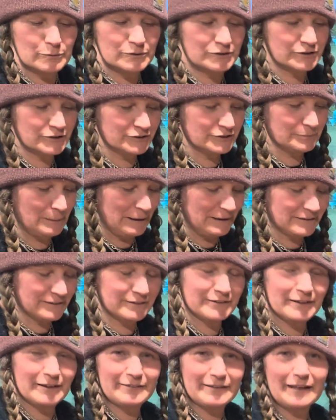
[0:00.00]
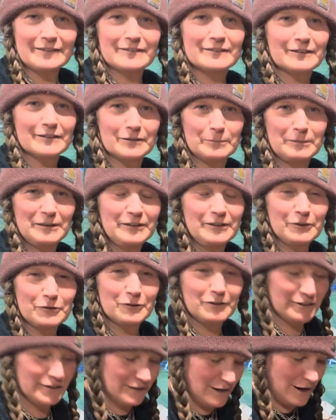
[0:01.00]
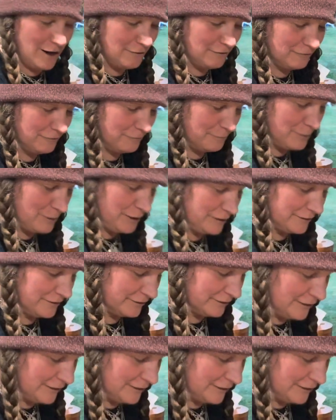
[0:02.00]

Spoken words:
suspect that that's going to be nearly enough, but...